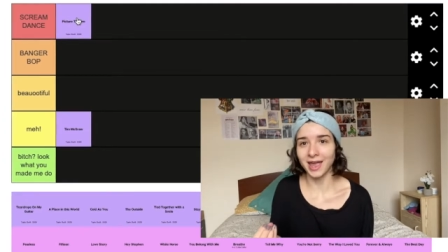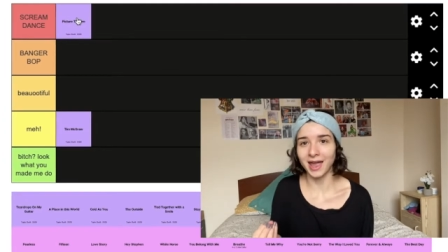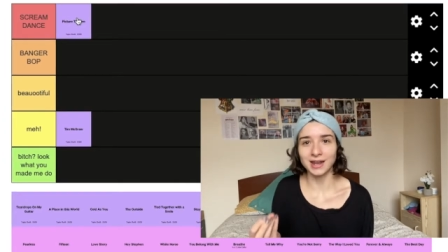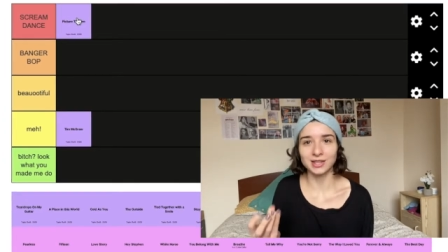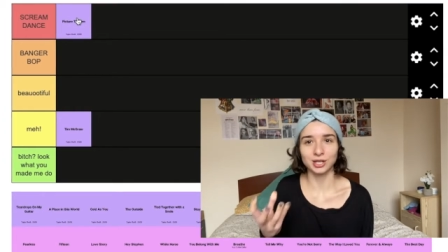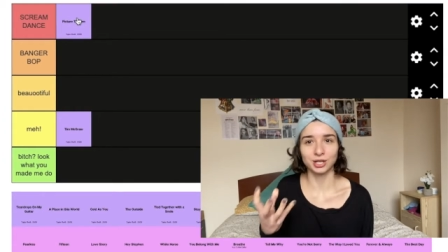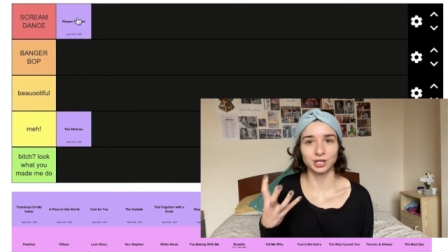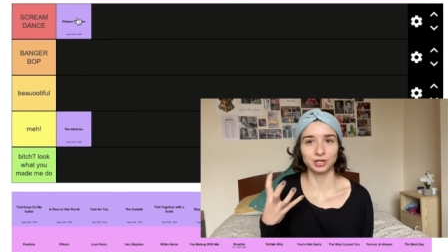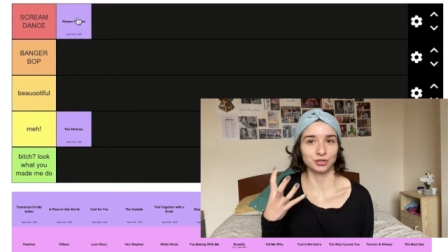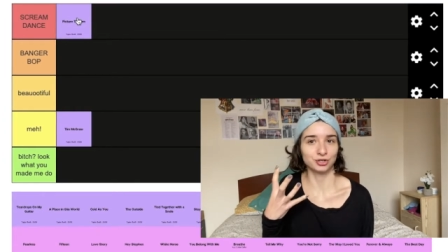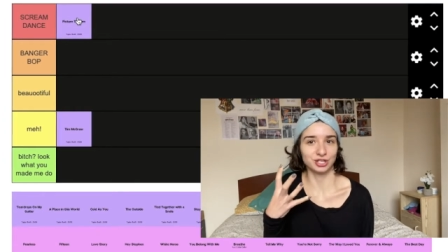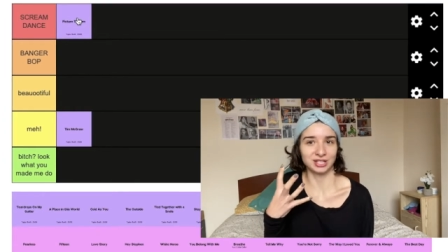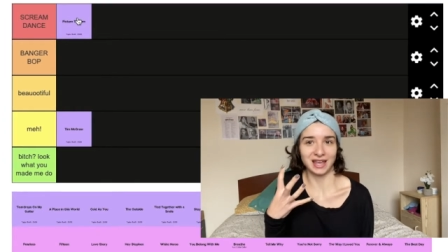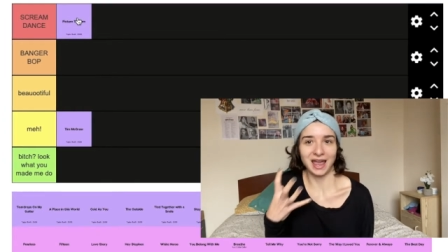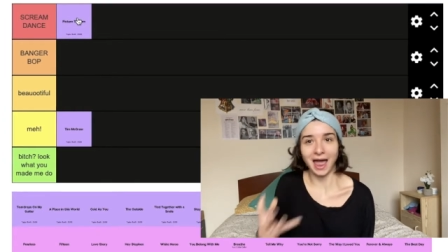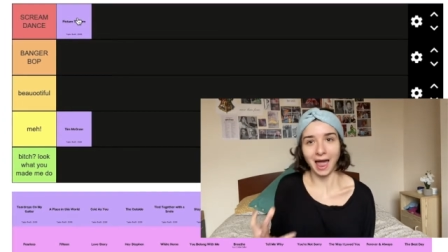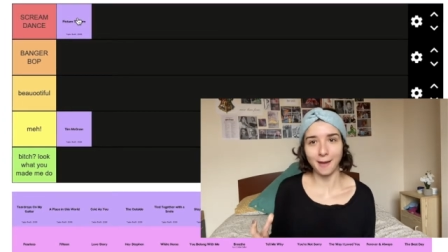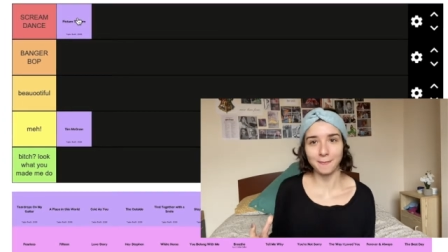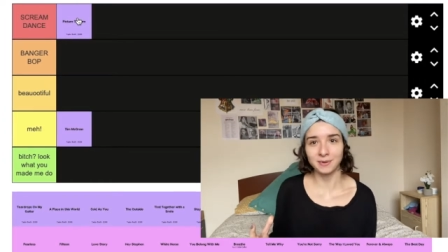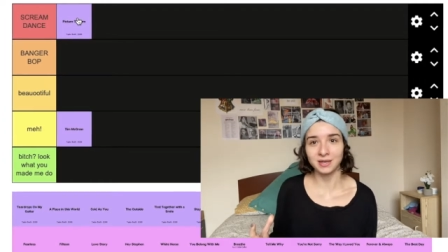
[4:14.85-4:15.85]
and like you're just
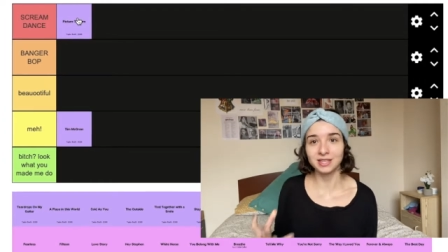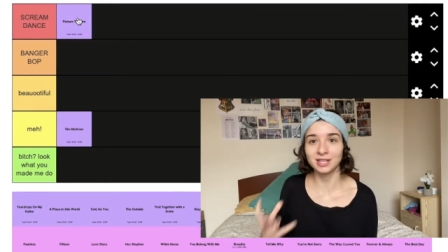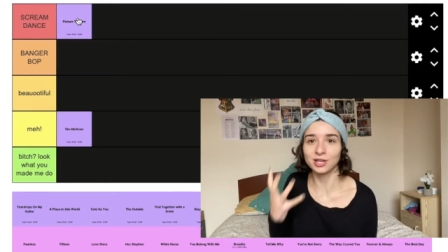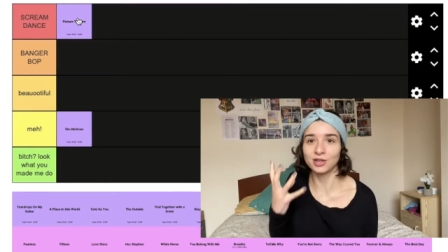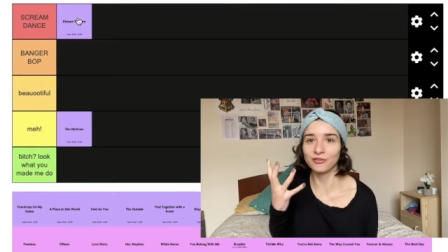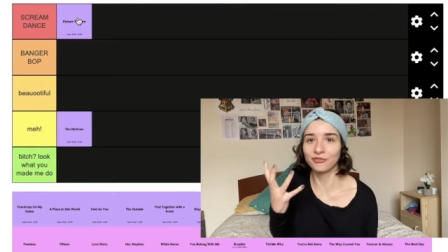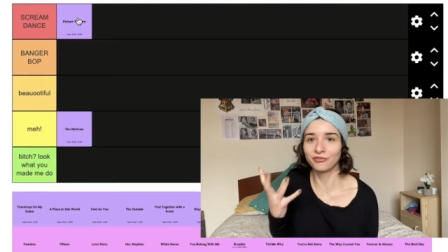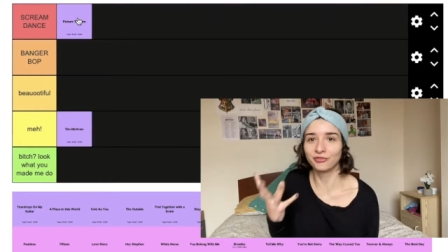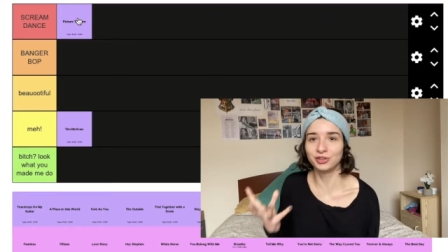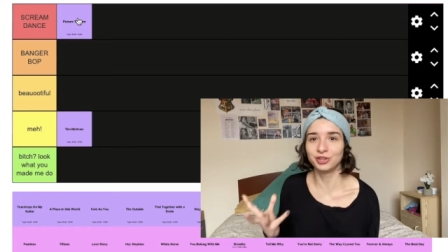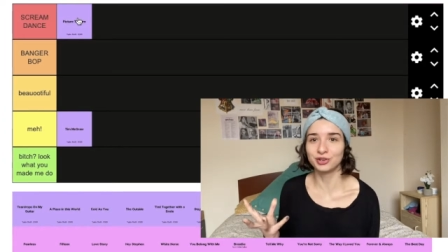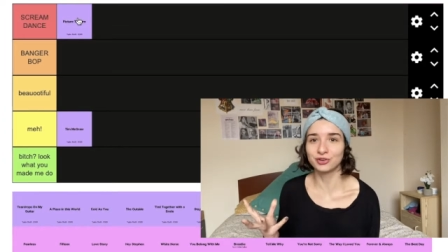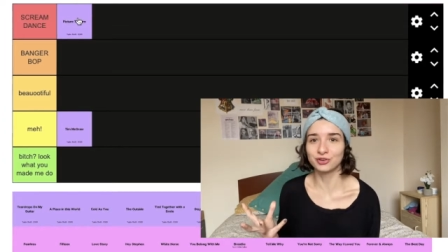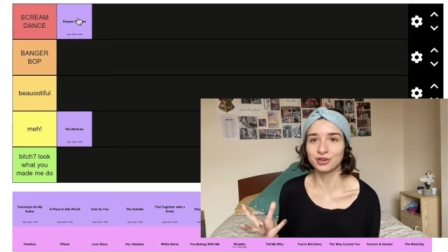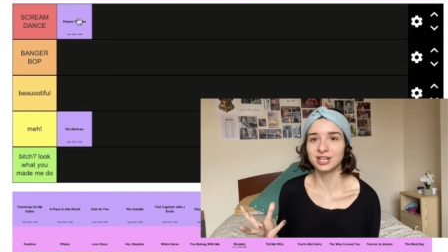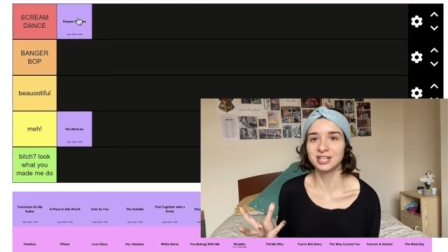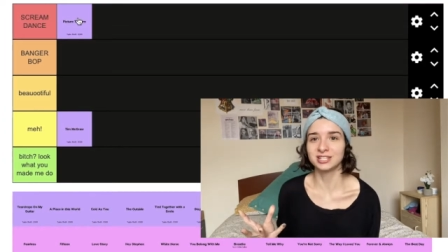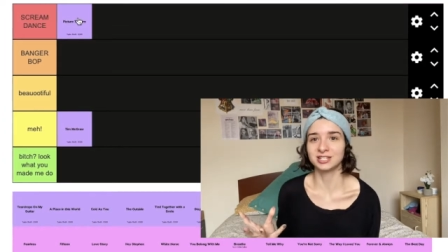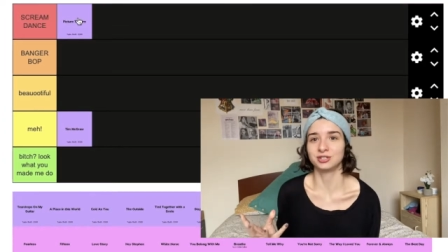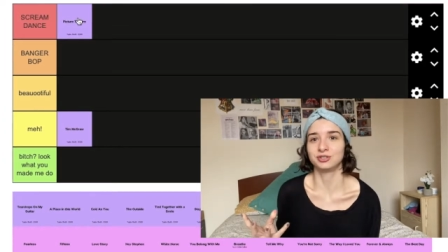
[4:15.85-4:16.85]
happy that you're
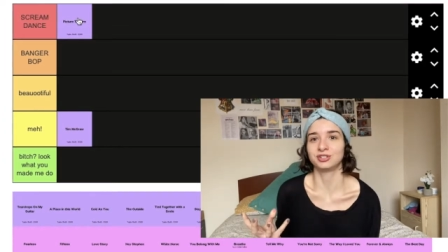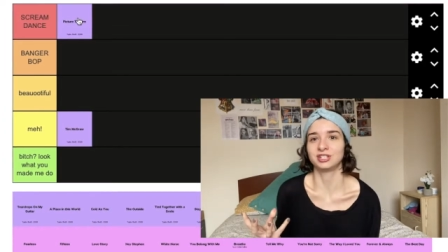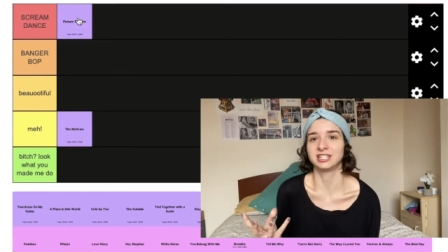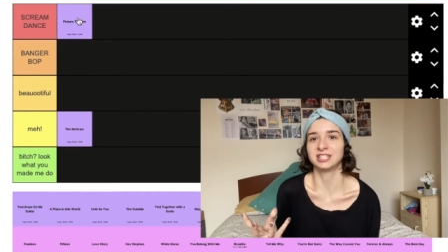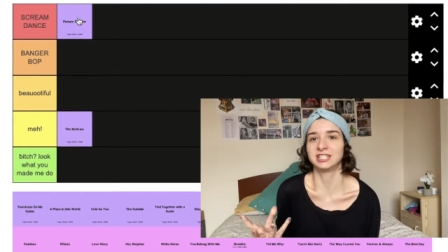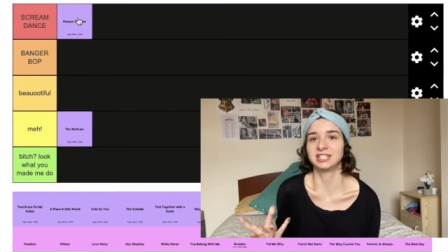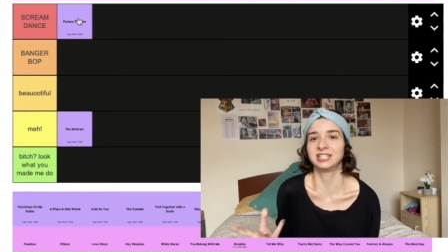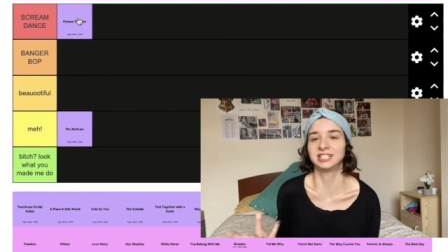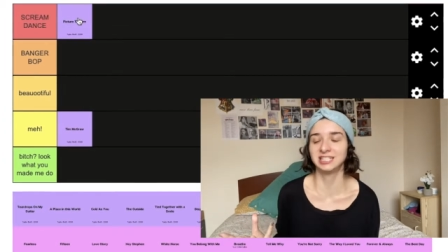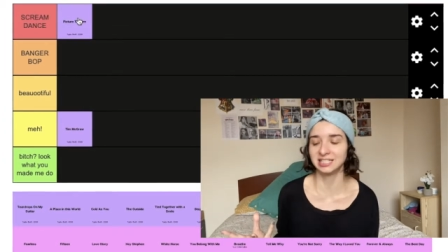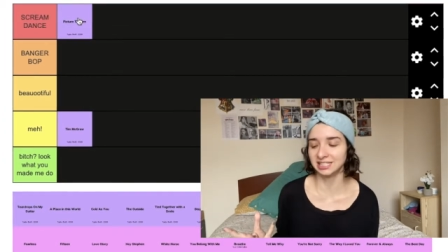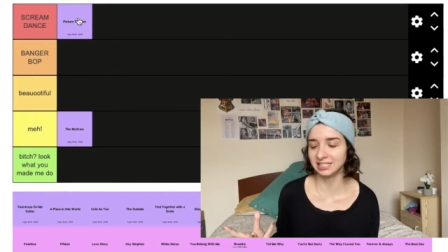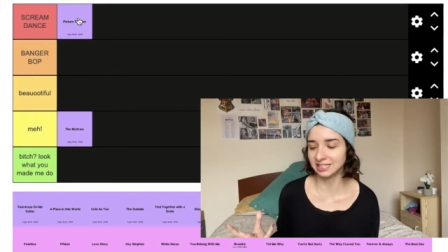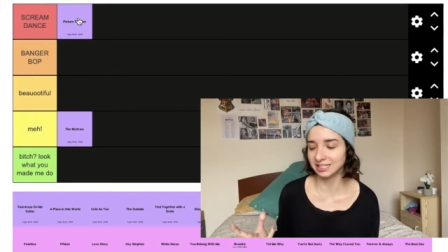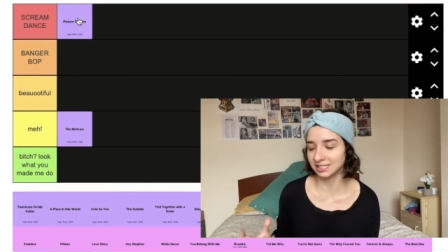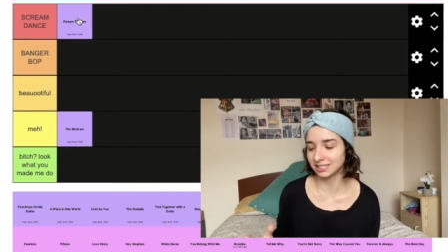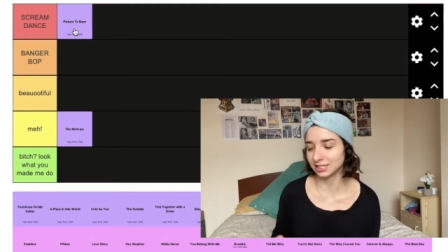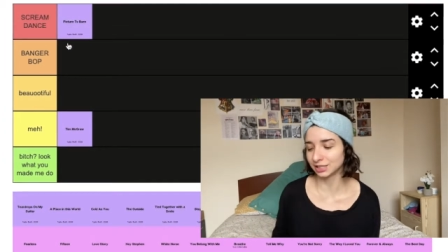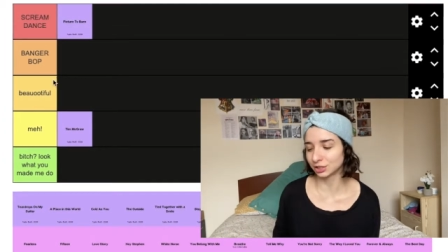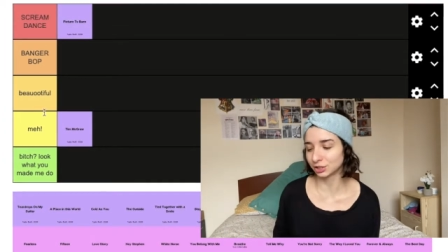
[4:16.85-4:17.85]
furious and you're just
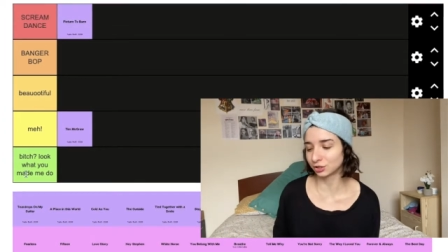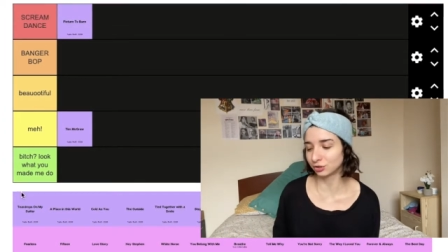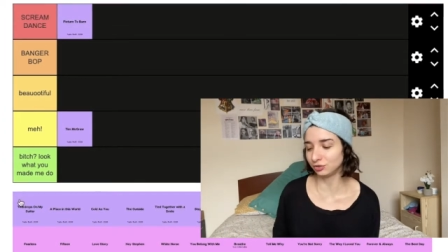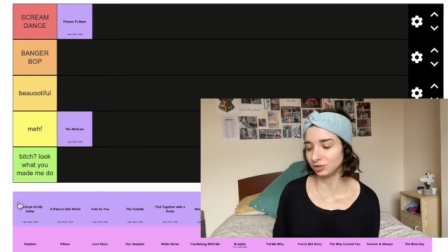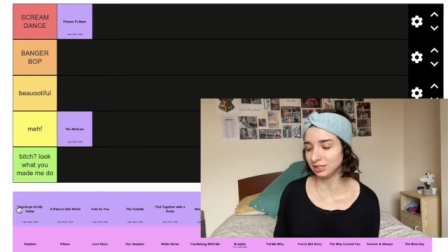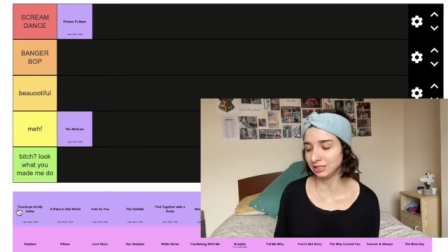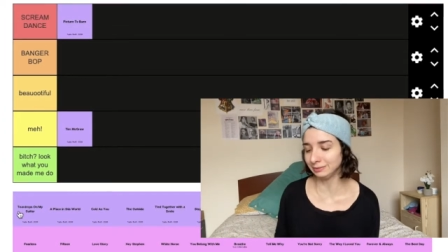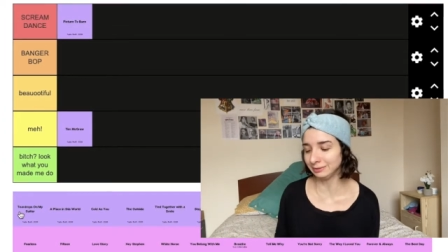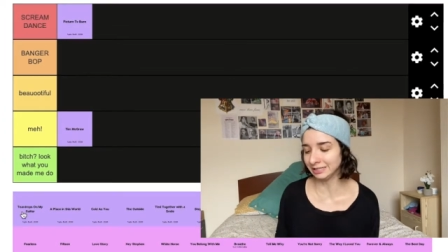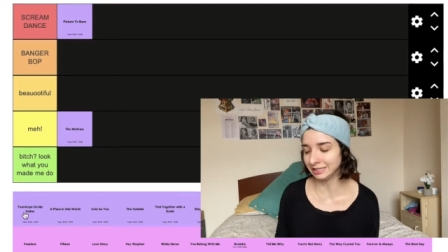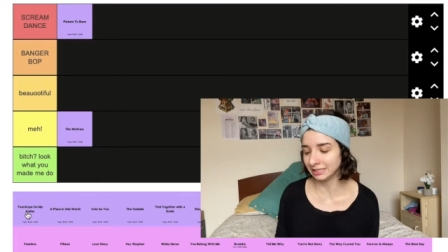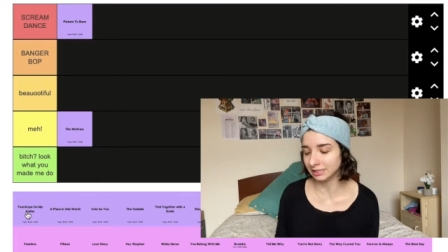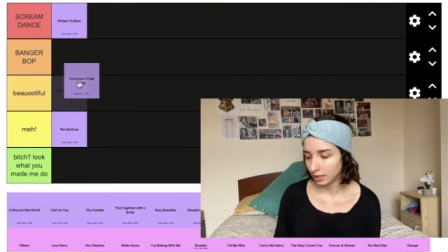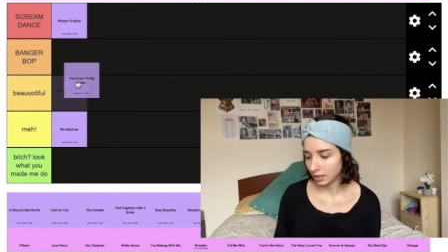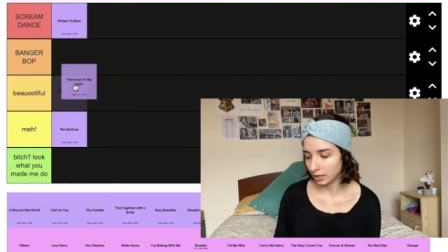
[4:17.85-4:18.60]
dancing and screaming.